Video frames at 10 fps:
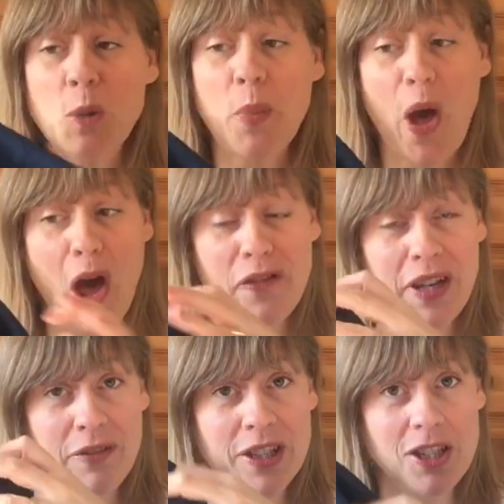
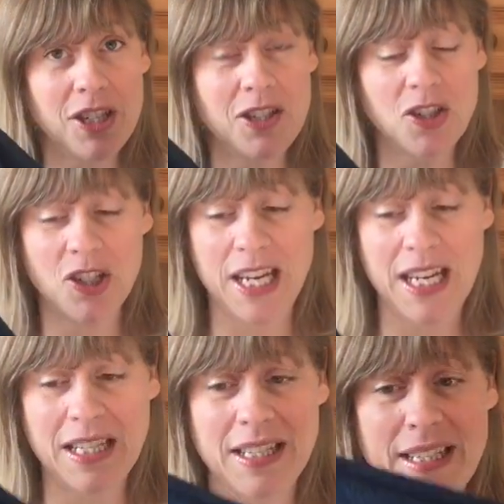perfect for the ginger
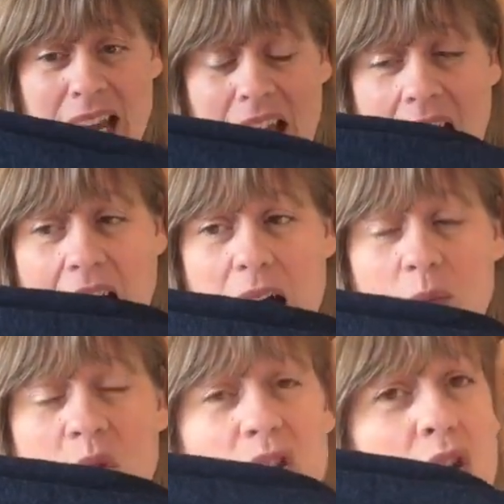jeans.
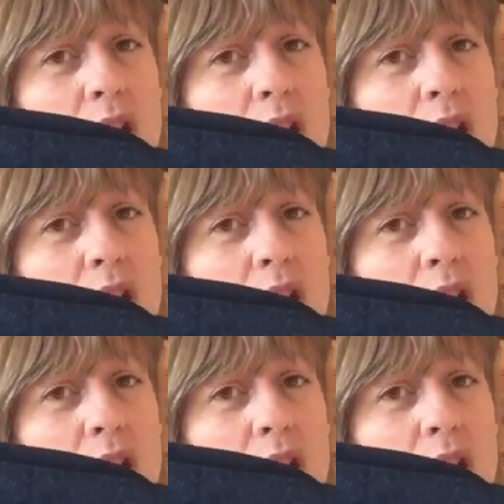Um, so it's a